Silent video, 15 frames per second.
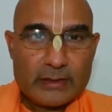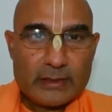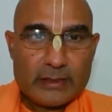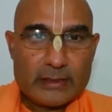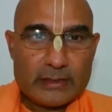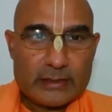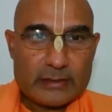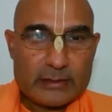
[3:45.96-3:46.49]

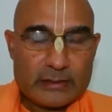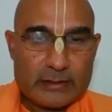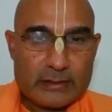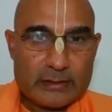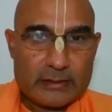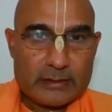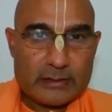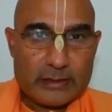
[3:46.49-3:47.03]
And
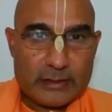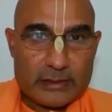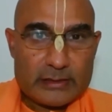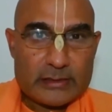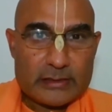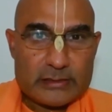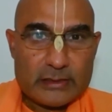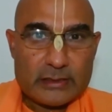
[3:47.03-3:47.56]
the Nija
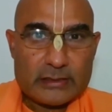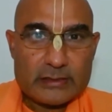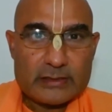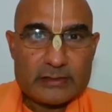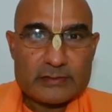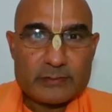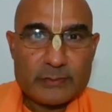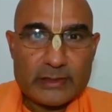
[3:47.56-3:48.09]

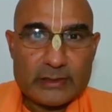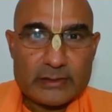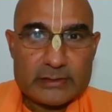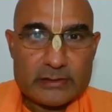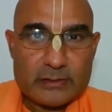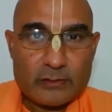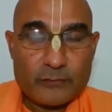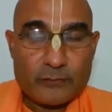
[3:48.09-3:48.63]
Shaktis means
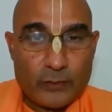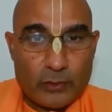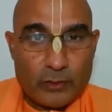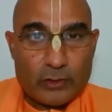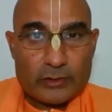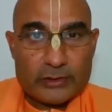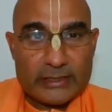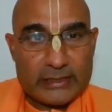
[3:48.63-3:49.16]
of
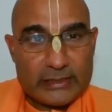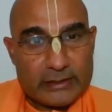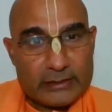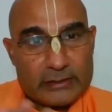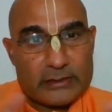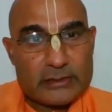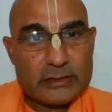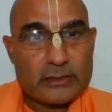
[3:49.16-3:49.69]
all the
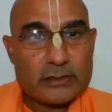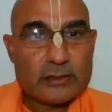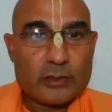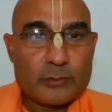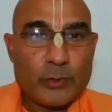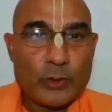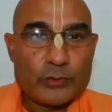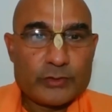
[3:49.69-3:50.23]
internal
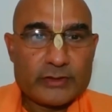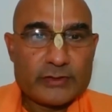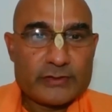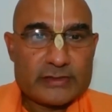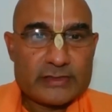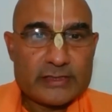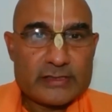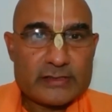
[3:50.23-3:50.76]

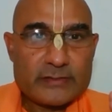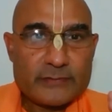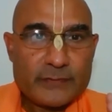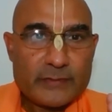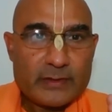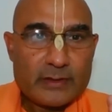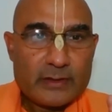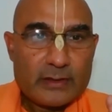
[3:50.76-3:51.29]
potencies.
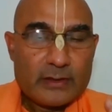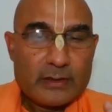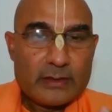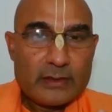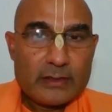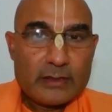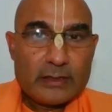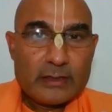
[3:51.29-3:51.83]

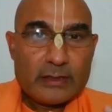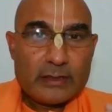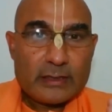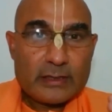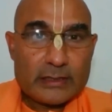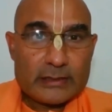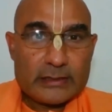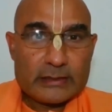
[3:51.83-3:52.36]

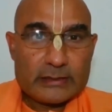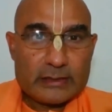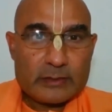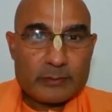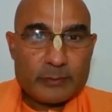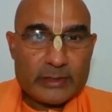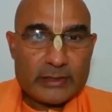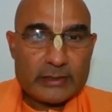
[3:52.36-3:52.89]
Gadadhar
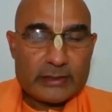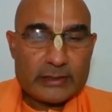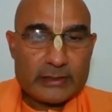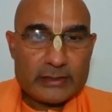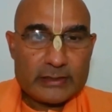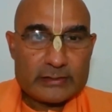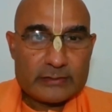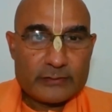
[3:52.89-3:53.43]
Pandit
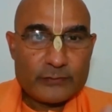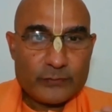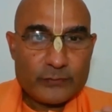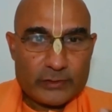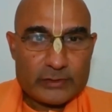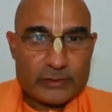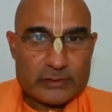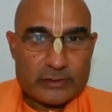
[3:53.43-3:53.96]
is the
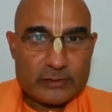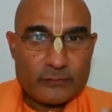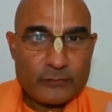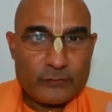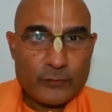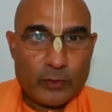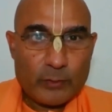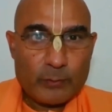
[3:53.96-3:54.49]
first and
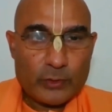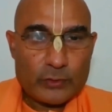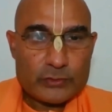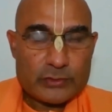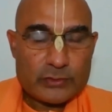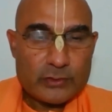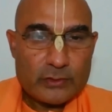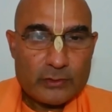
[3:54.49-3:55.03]

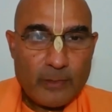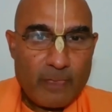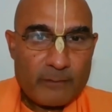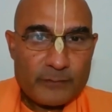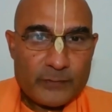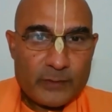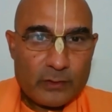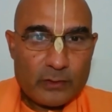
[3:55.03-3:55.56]
foremost
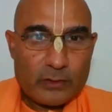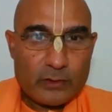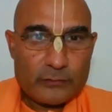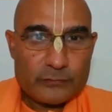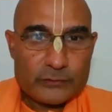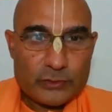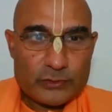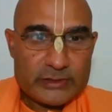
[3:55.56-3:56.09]
of
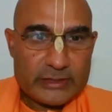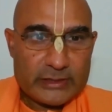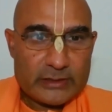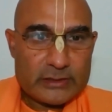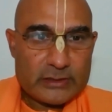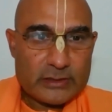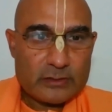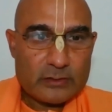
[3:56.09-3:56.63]
those
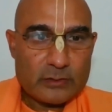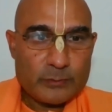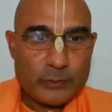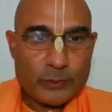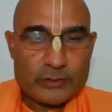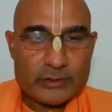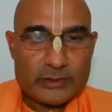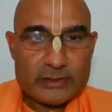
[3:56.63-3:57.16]
internal
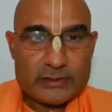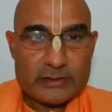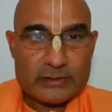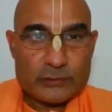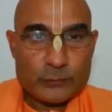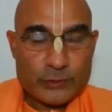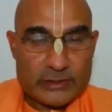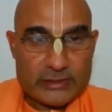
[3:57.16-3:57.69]
potencies,
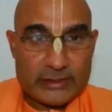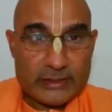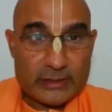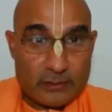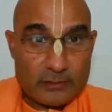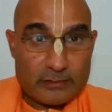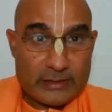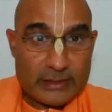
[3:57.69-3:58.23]
which
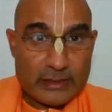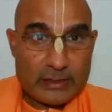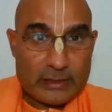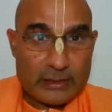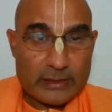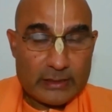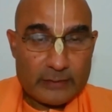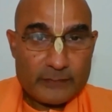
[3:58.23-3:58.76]

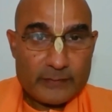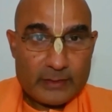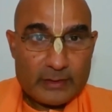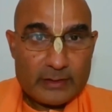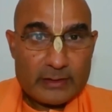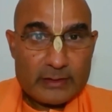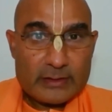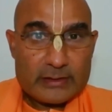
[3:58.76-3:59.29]
indirectly
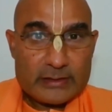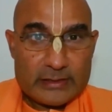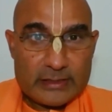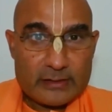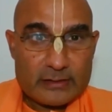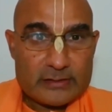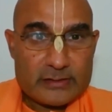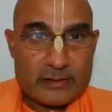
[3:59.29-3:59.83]

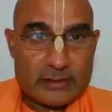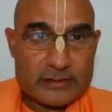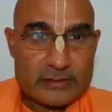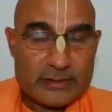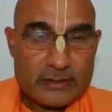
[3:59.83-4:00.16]
tells us